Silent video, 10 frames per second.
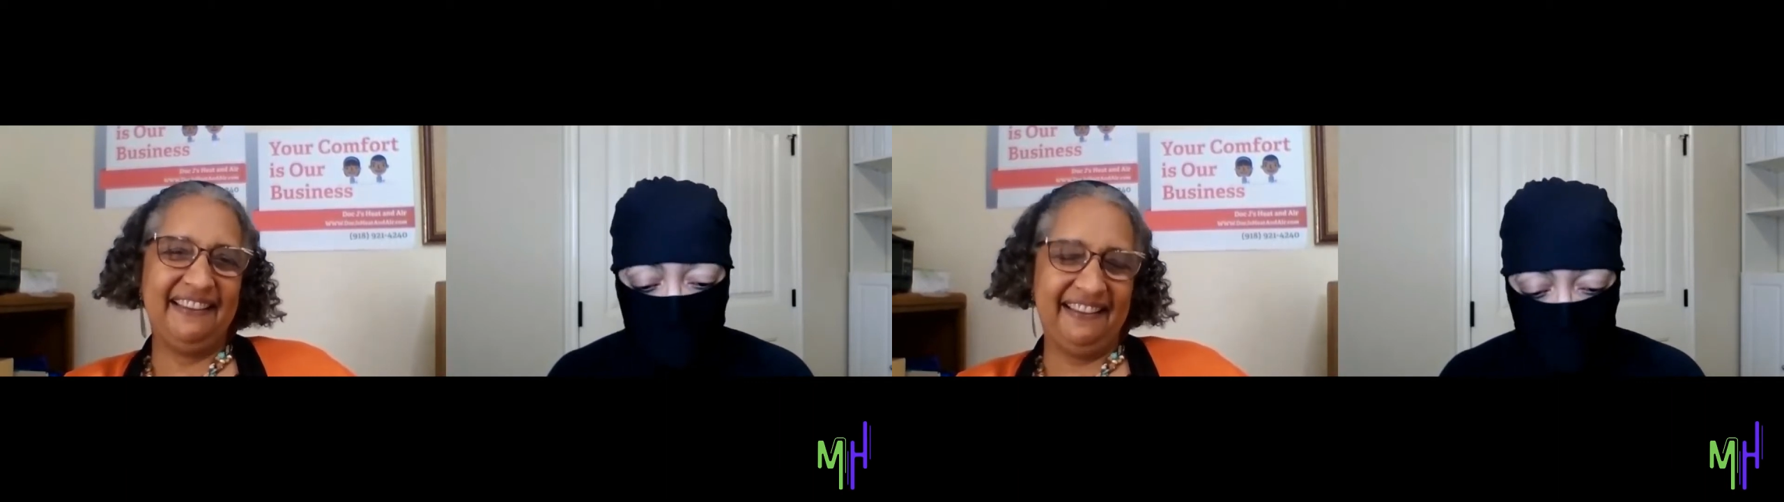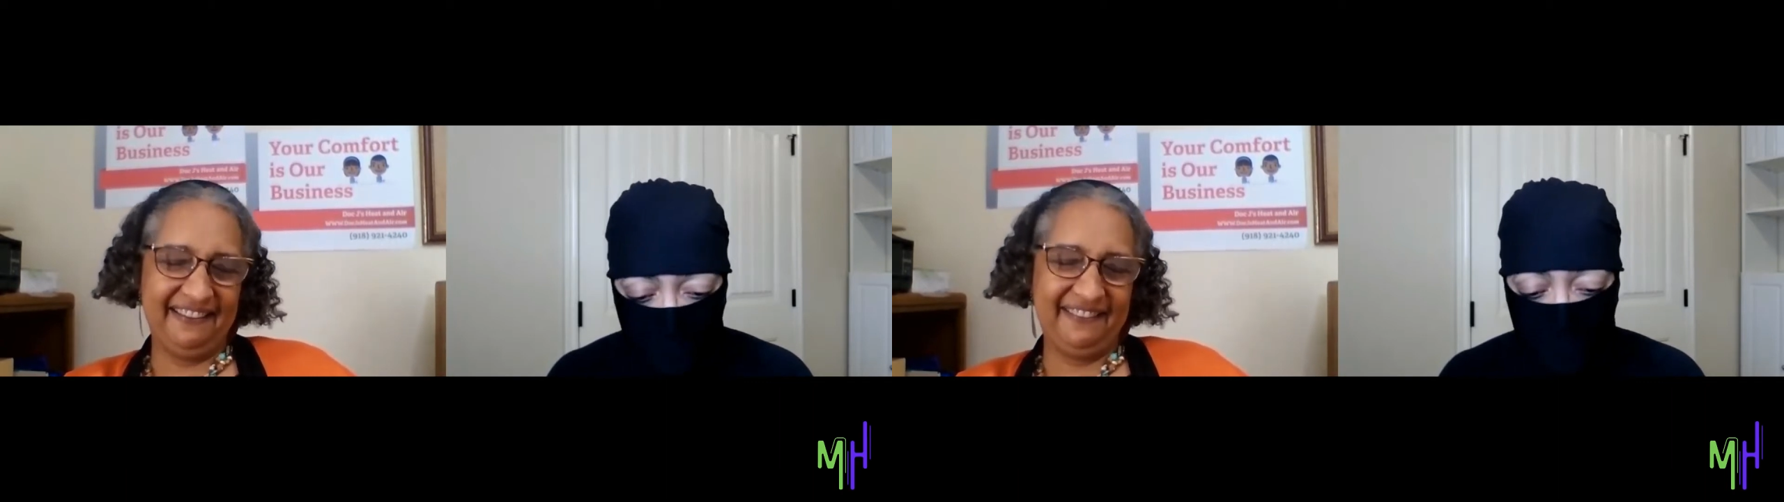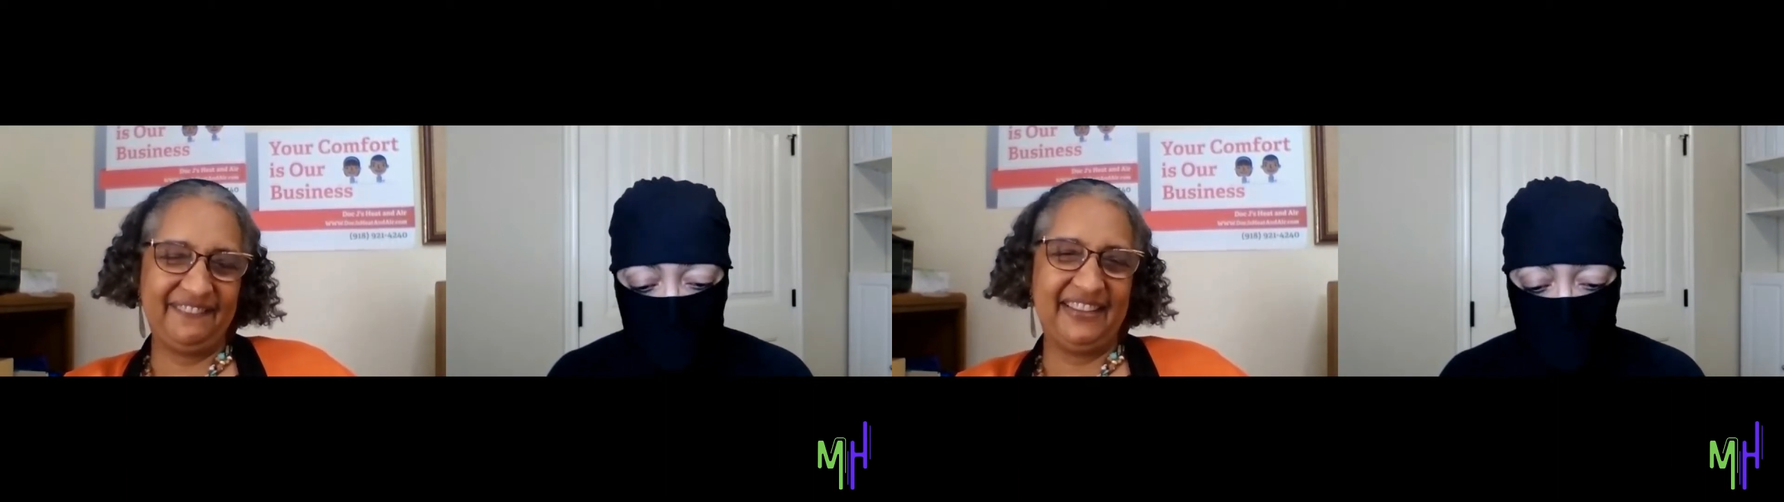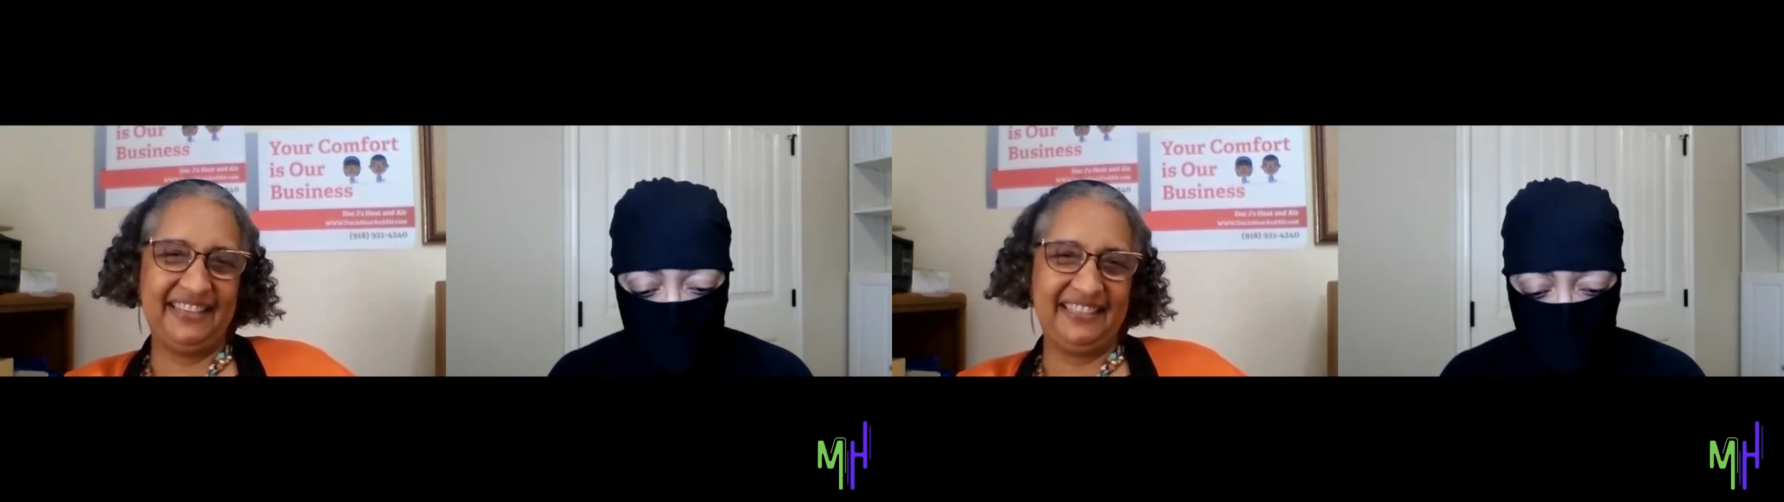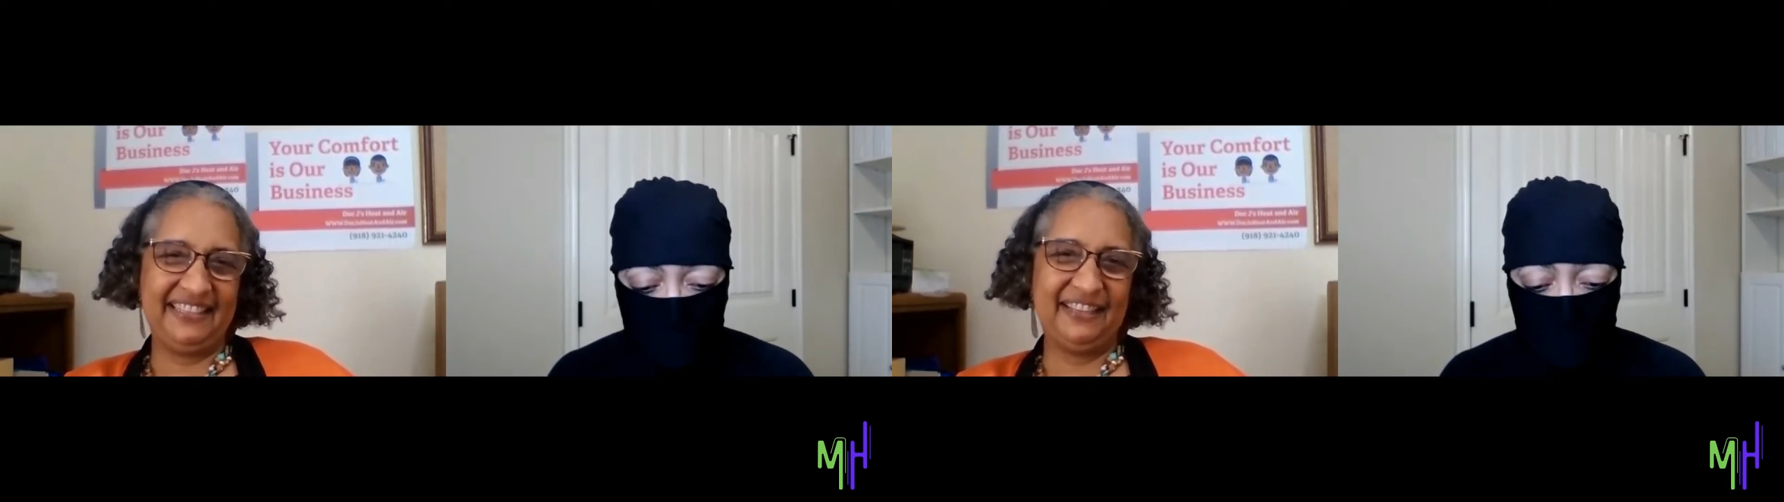Uh-huh.
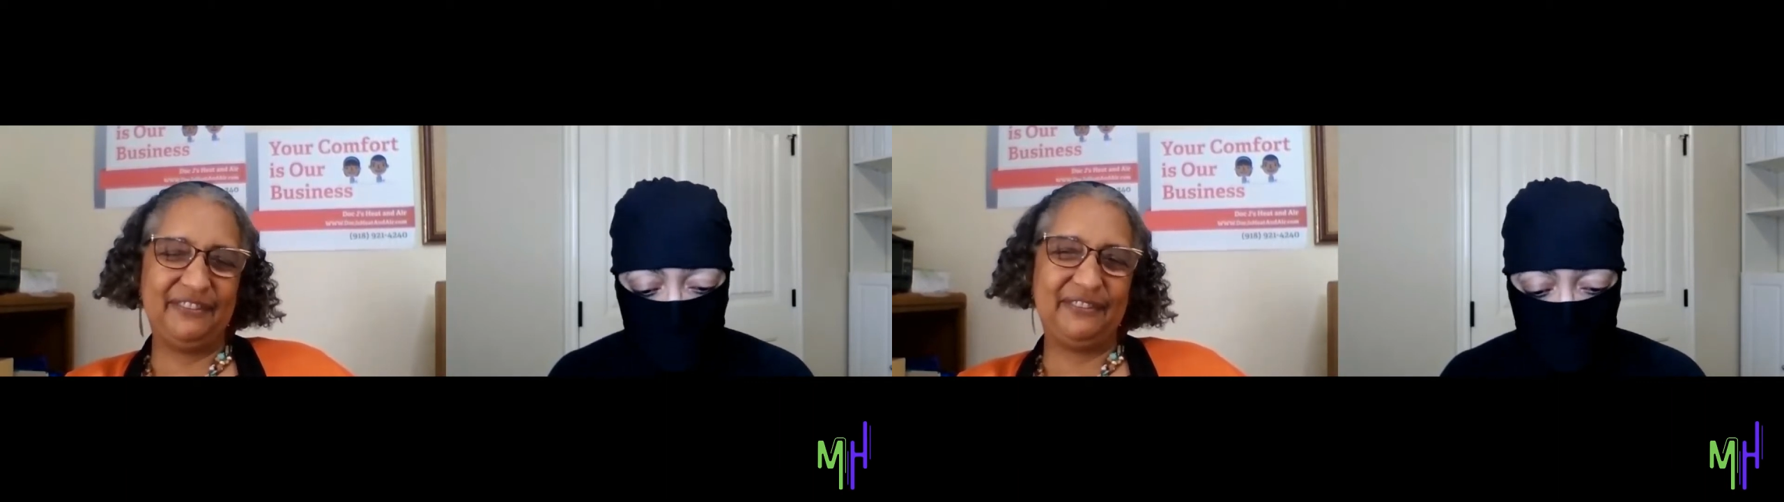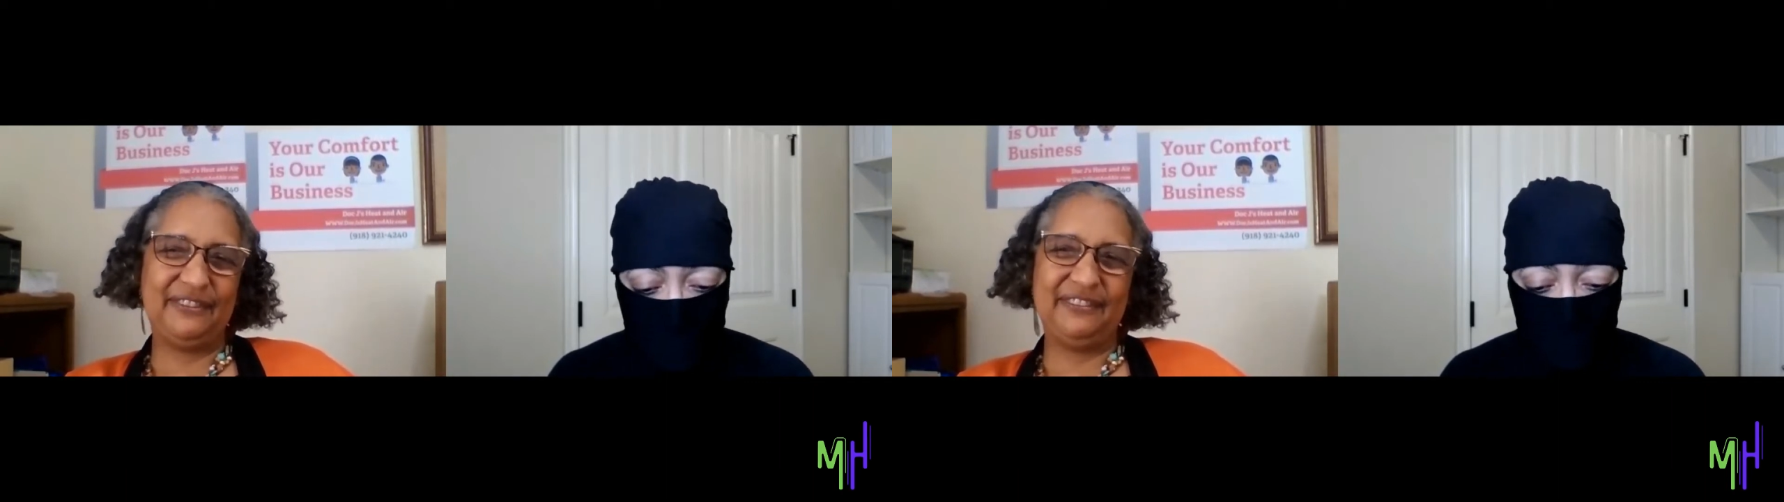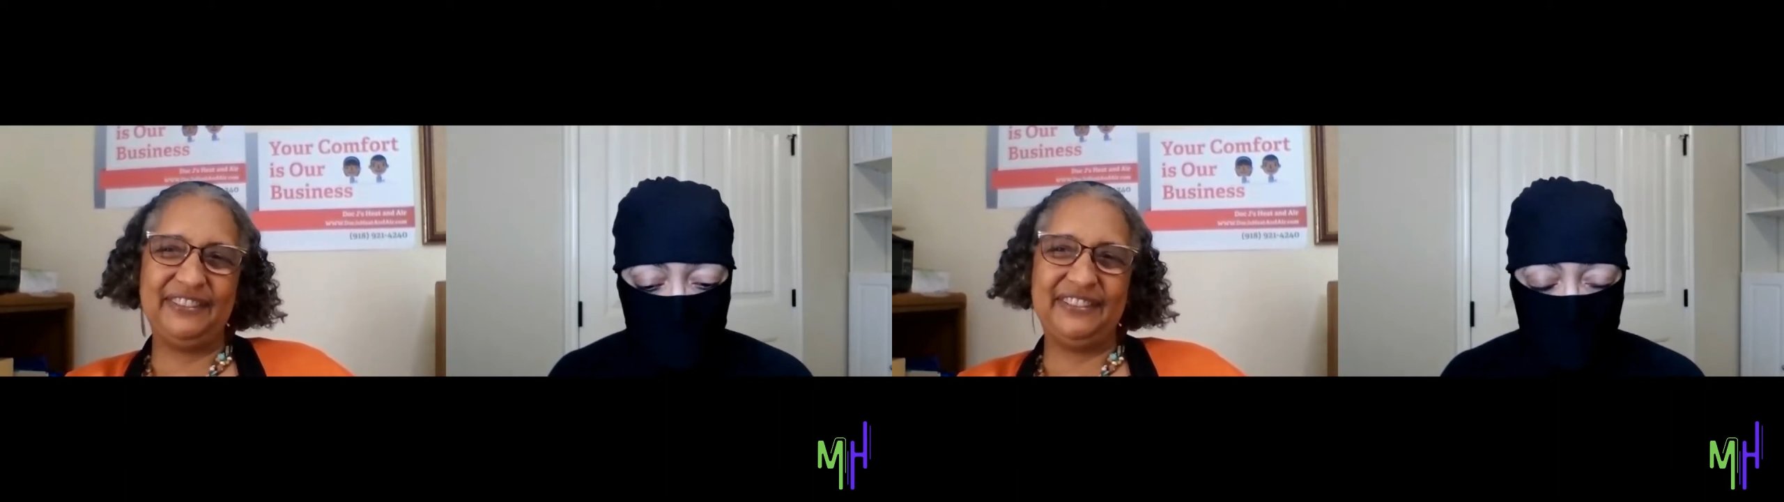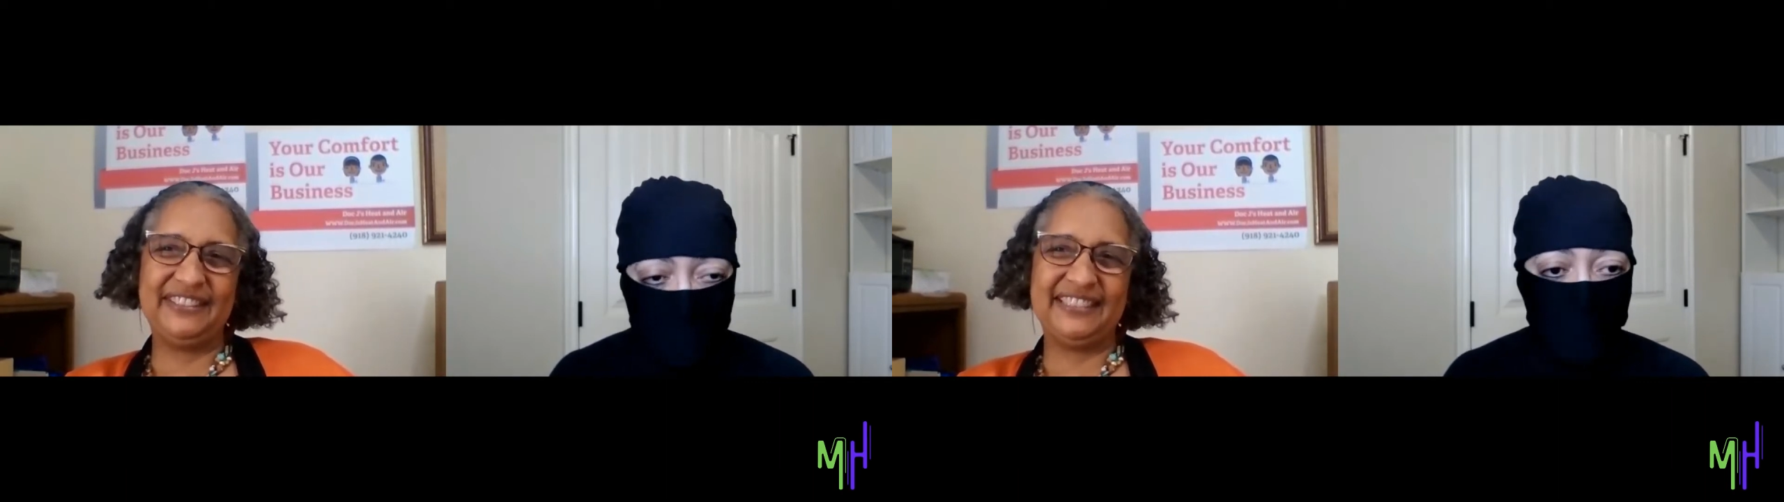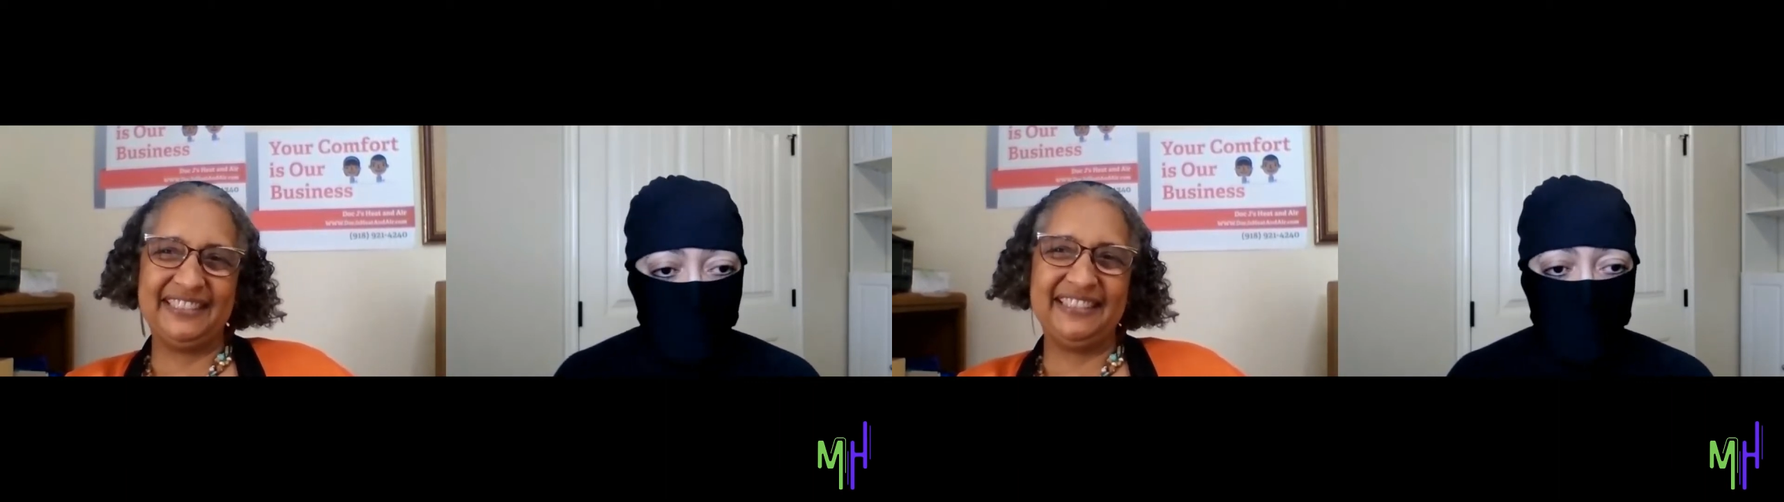I did that for 12 years.